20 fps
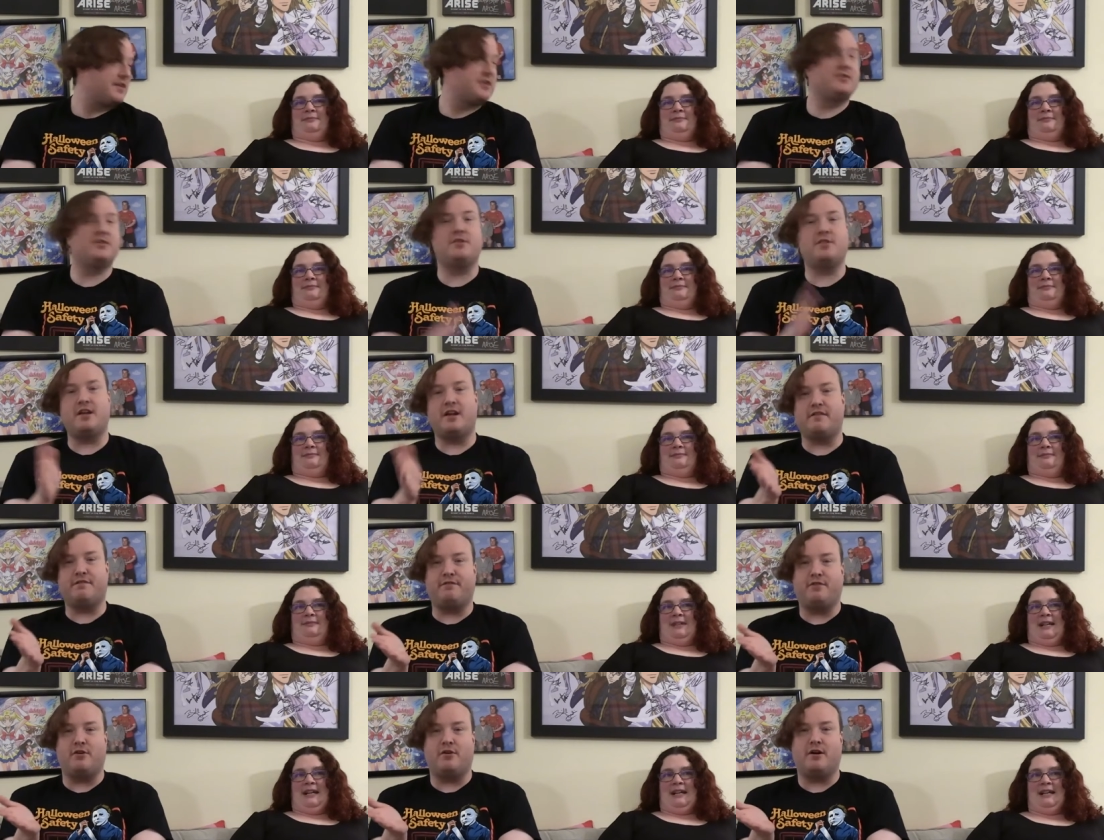Speaker 1: So
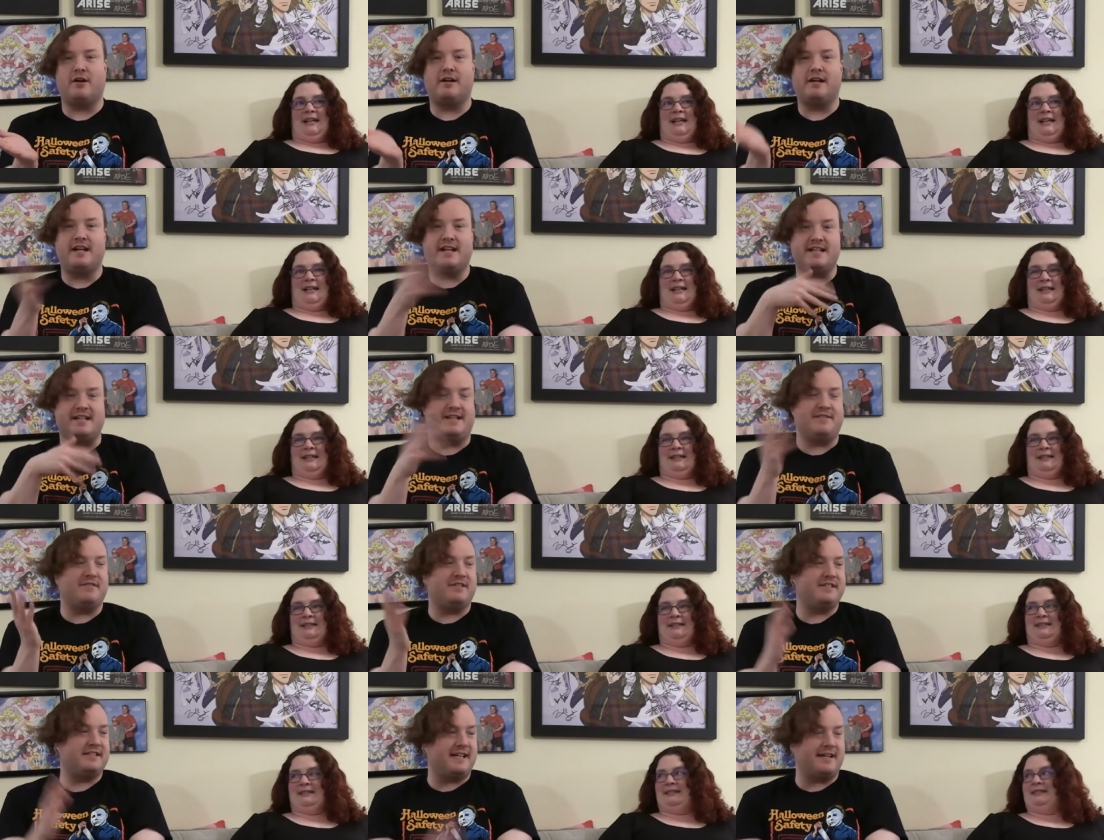therefore, it
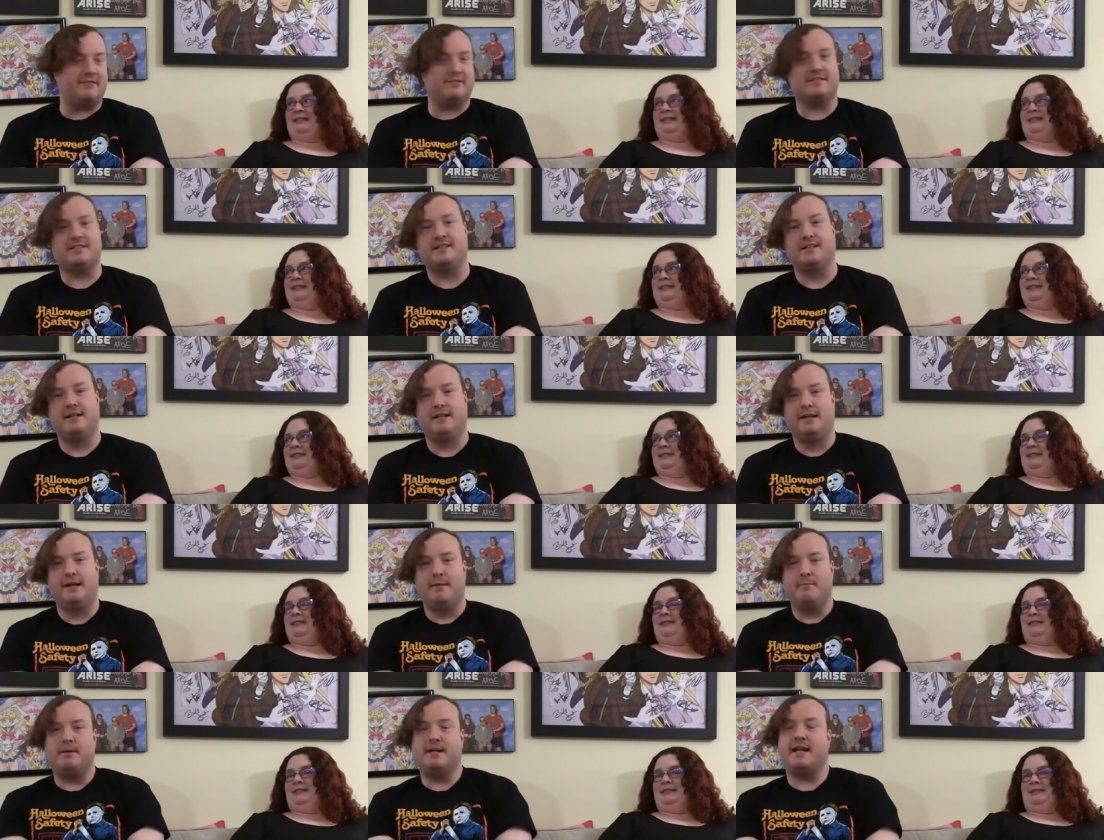evens out.
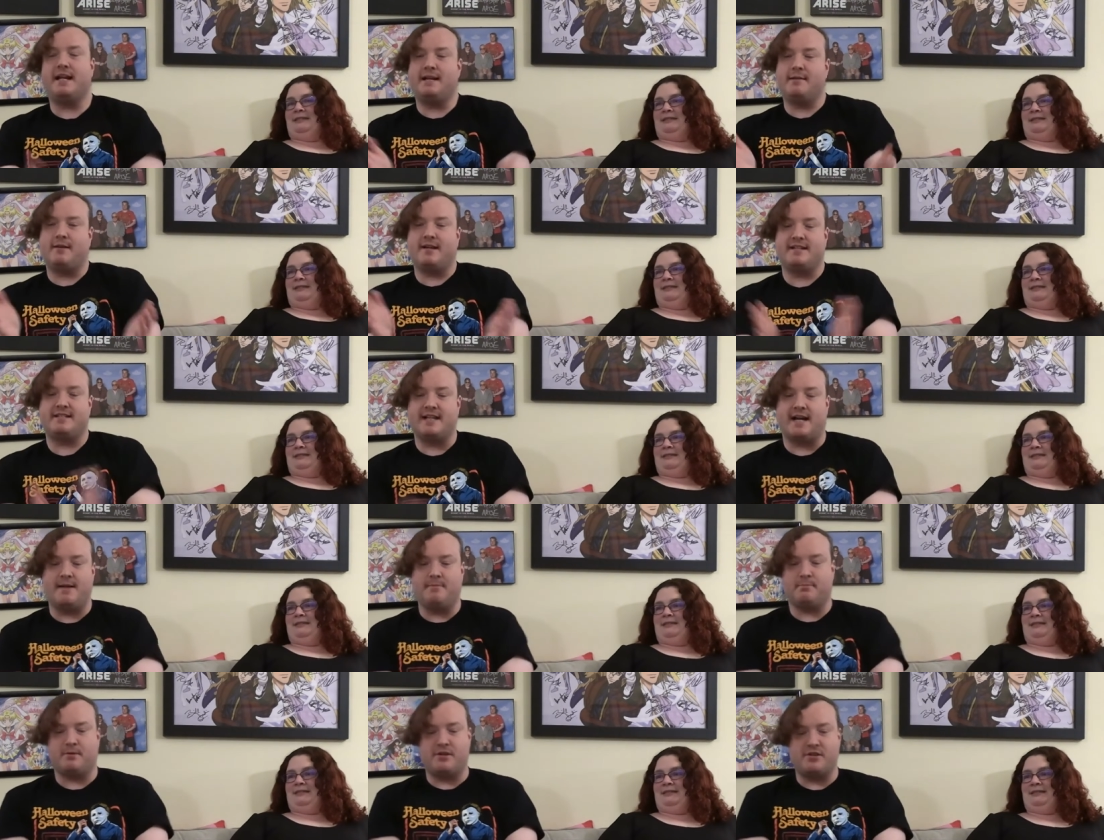But anyway,
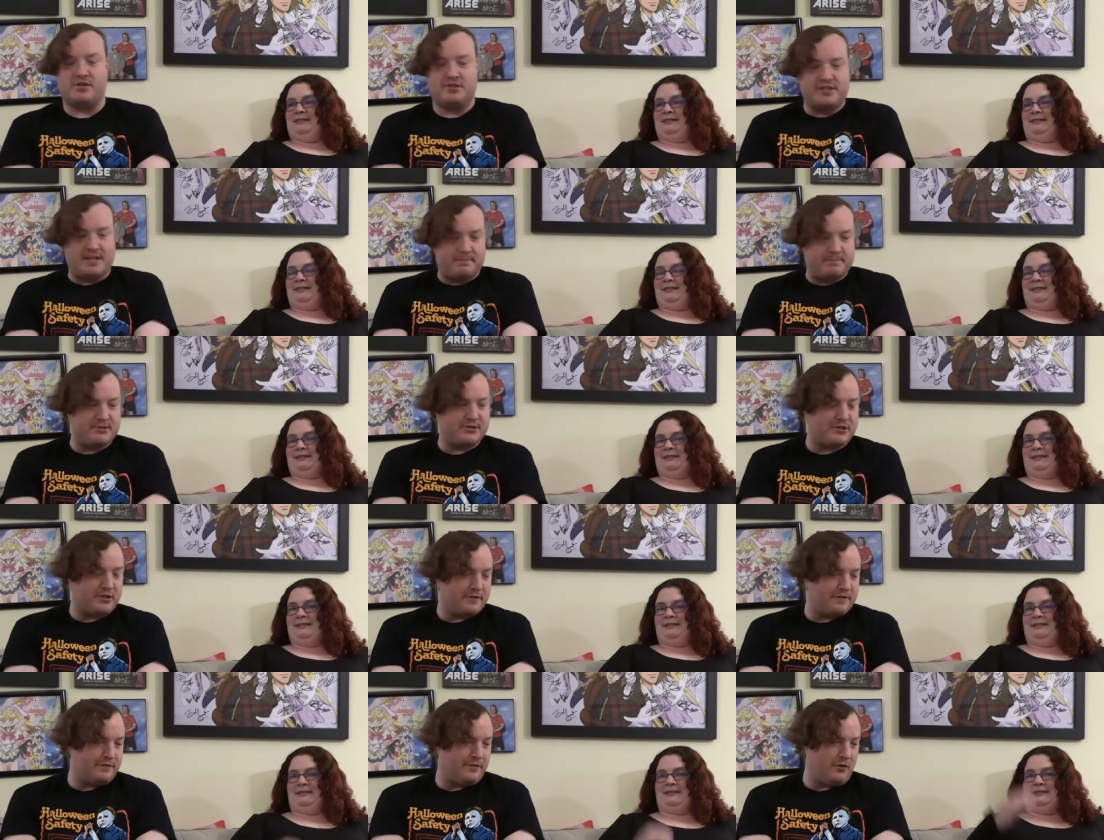Don Brothers
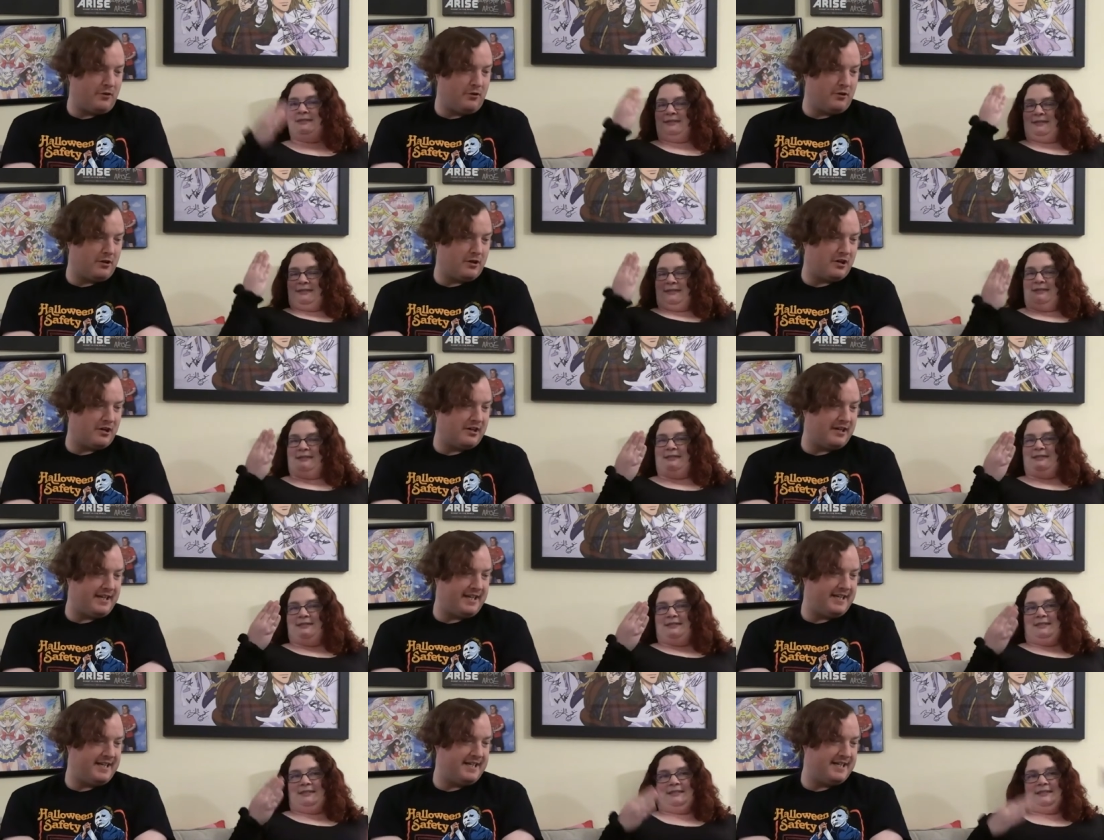episode
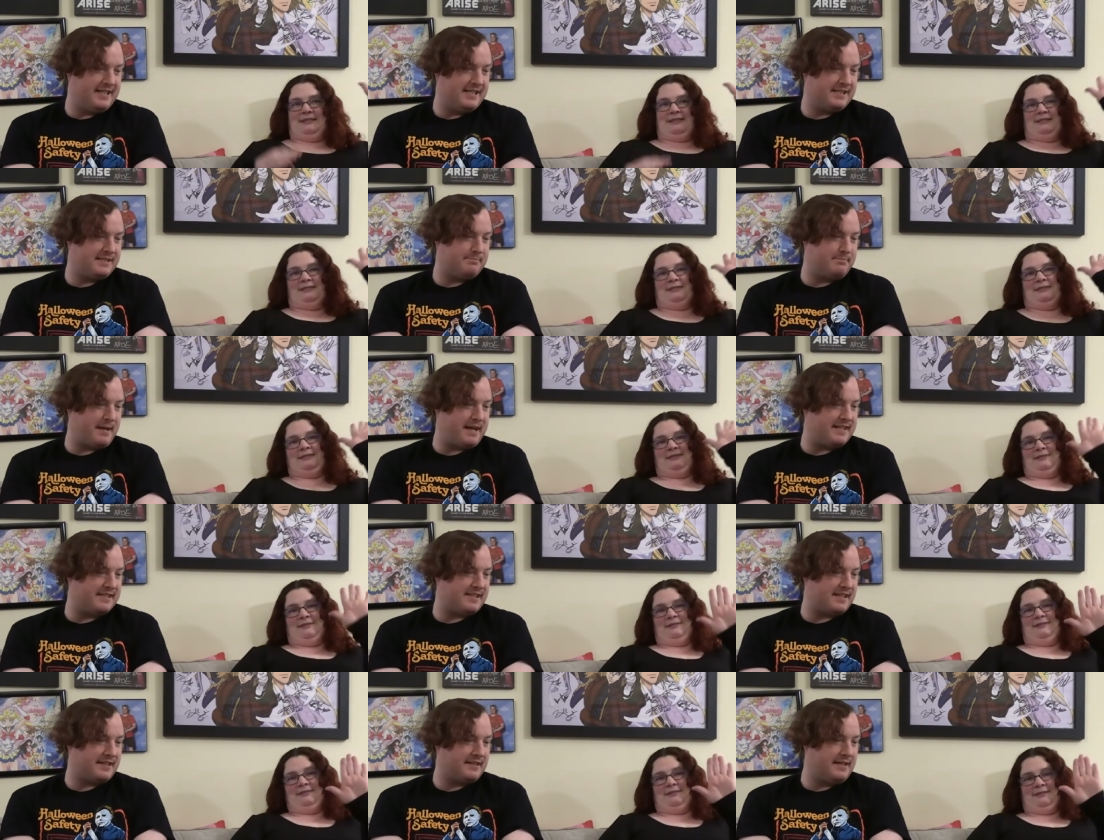four is
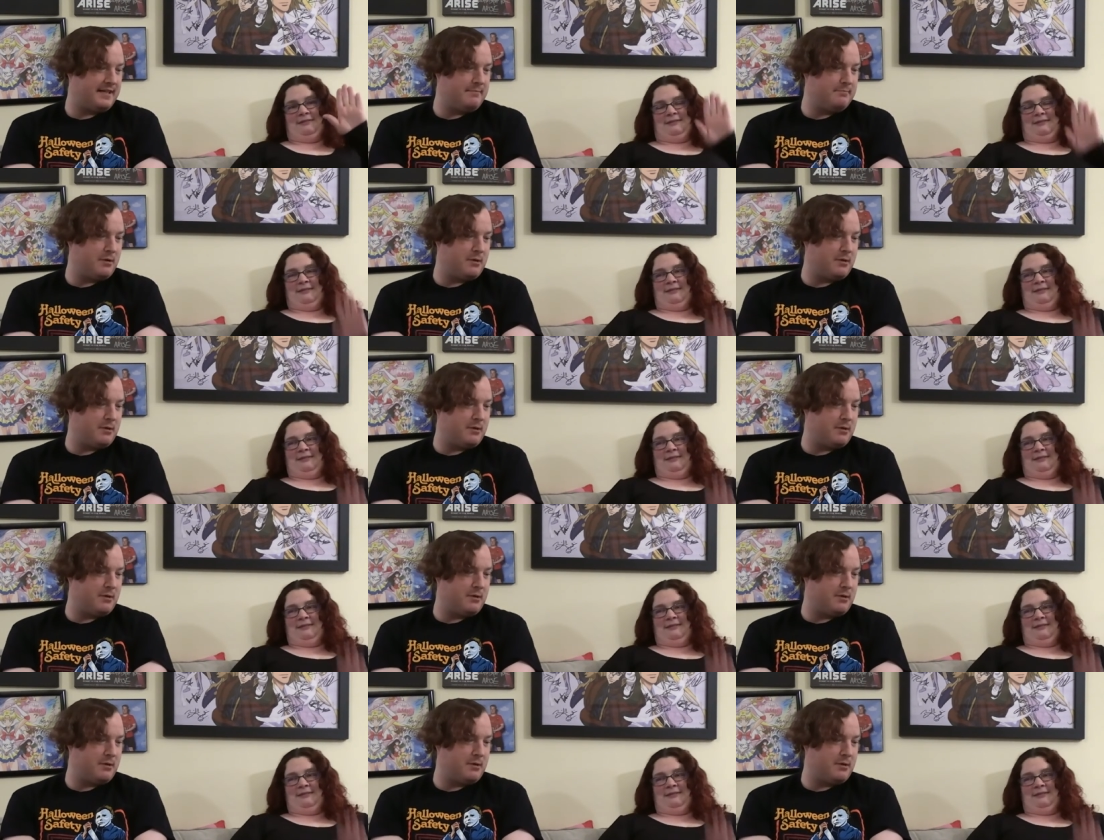basically